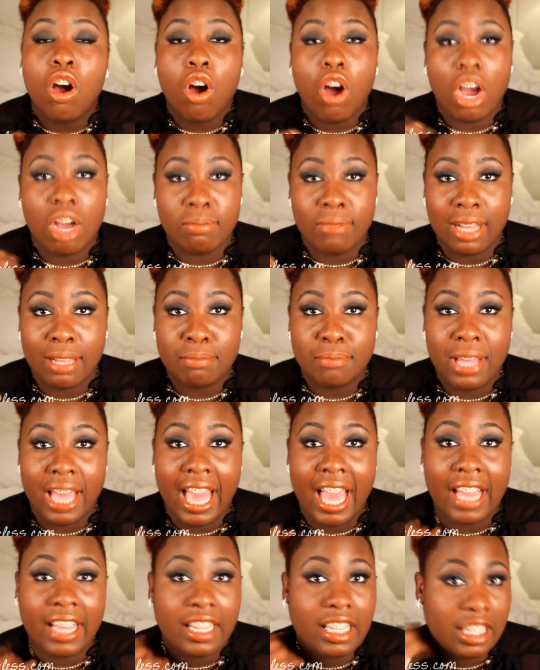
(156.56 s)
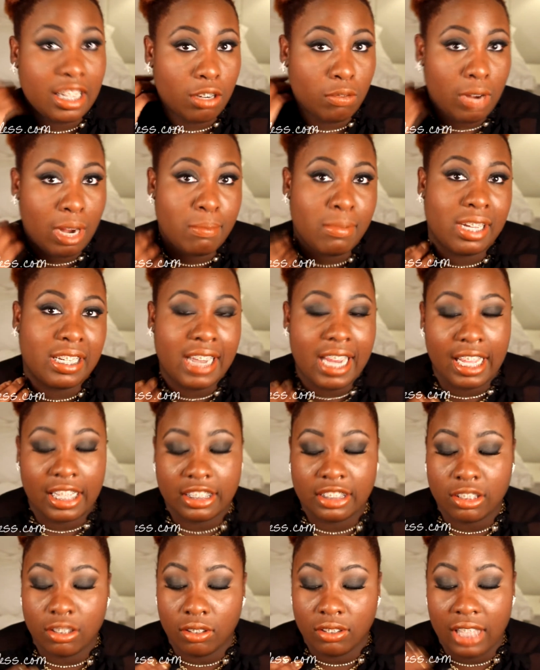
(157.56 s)
on my back and around my
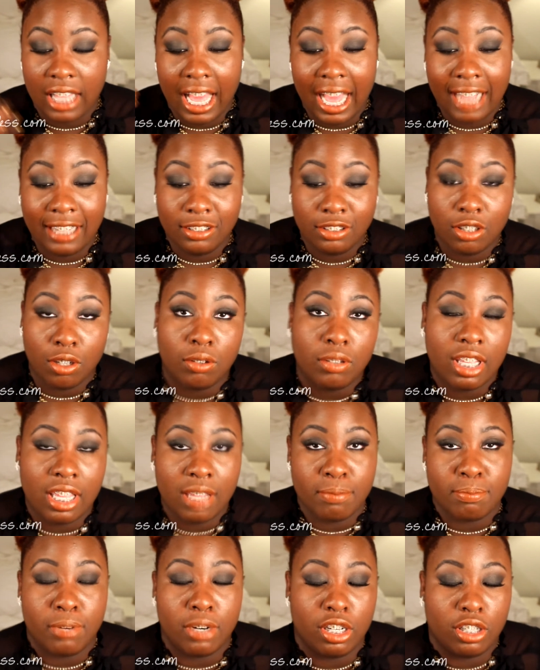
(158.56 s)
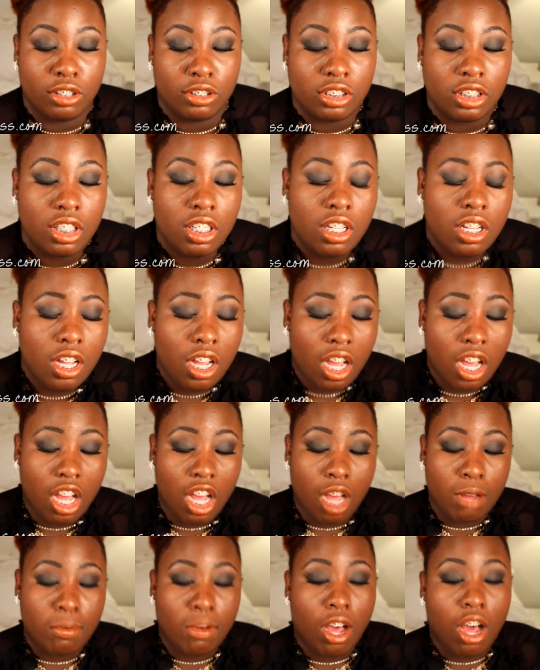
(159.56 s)
neck so that I don't get burnt.
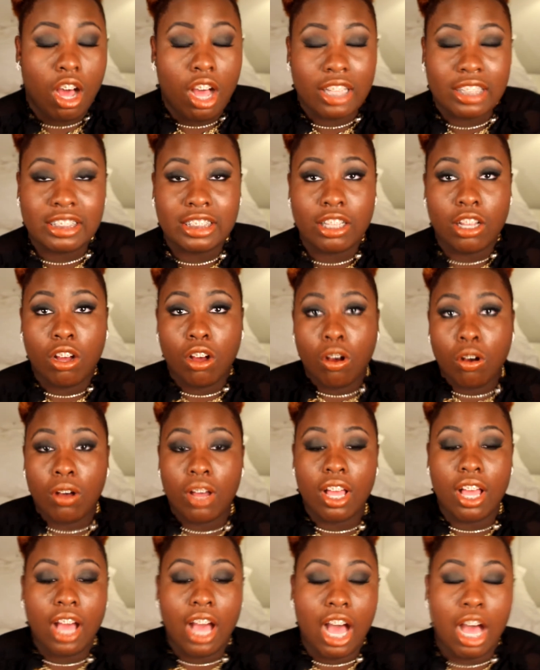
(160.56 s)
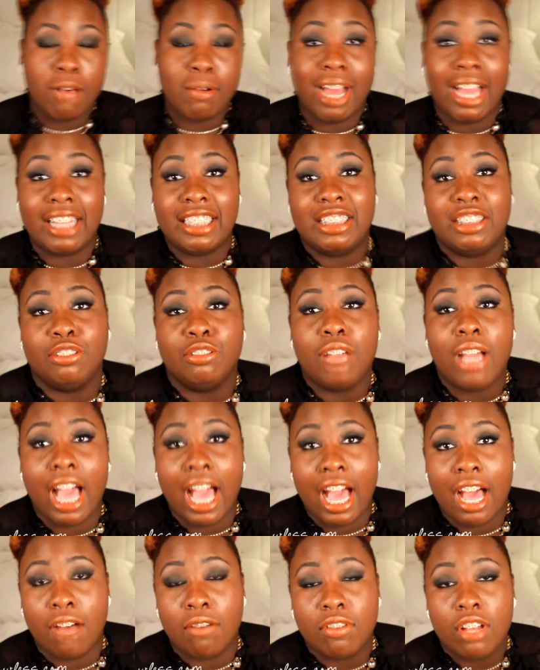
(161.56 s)
Also, I do
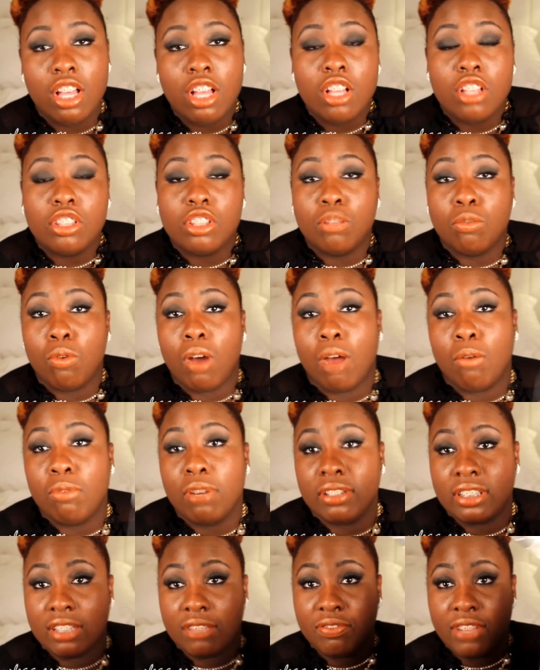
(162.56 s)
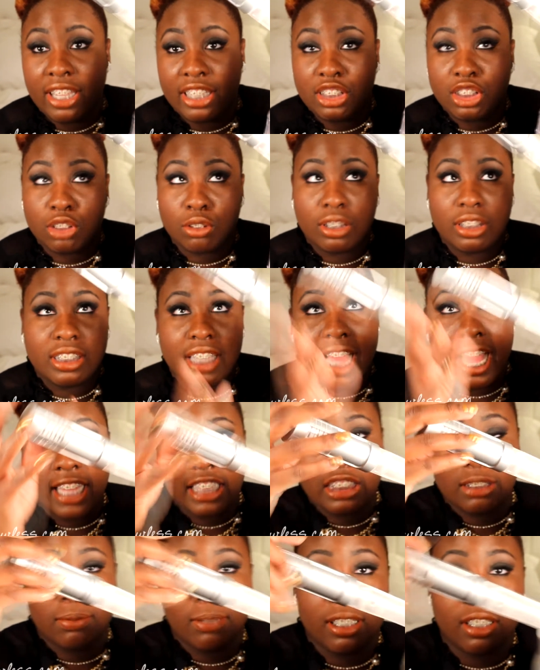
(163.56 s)
have the one with the facial
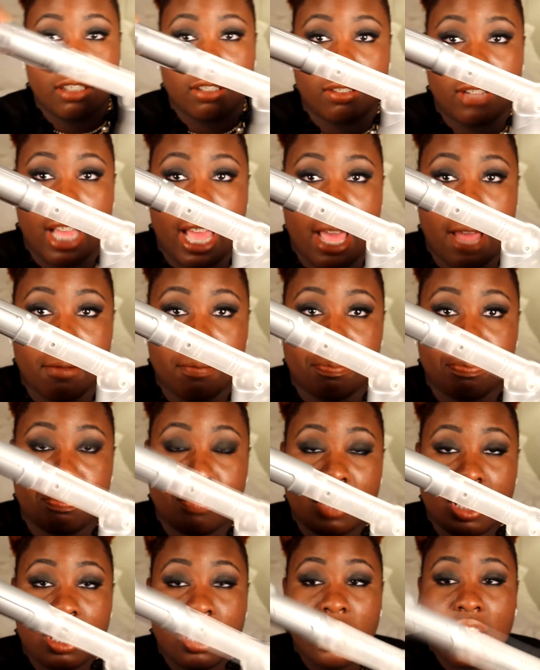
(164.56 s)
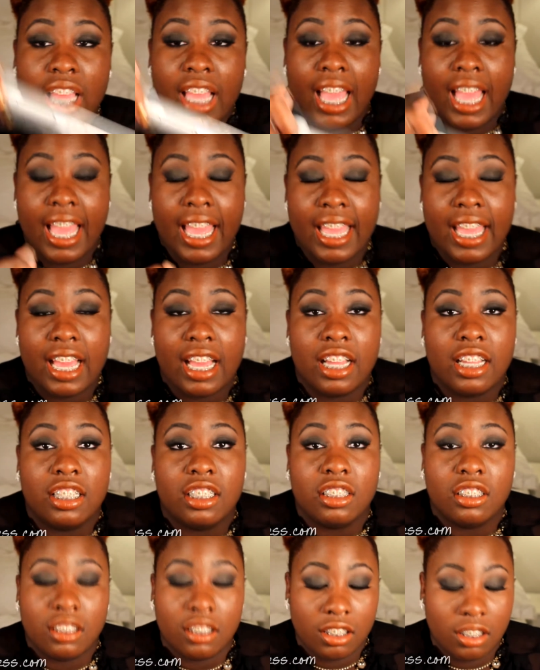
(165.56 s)
attachment, okay?
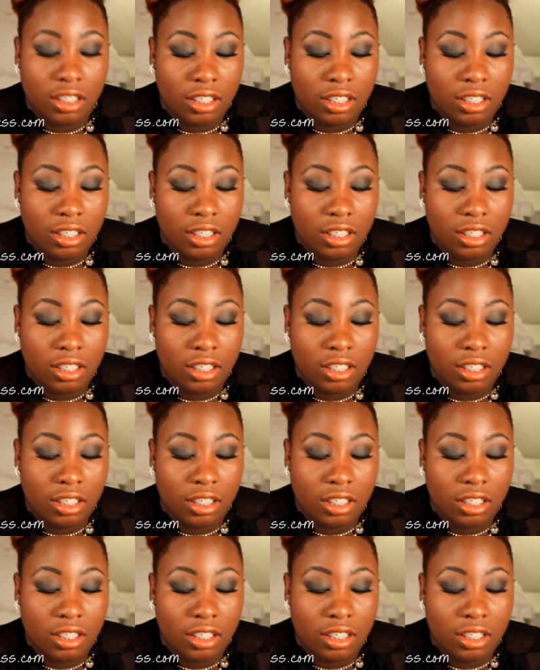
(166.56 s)
And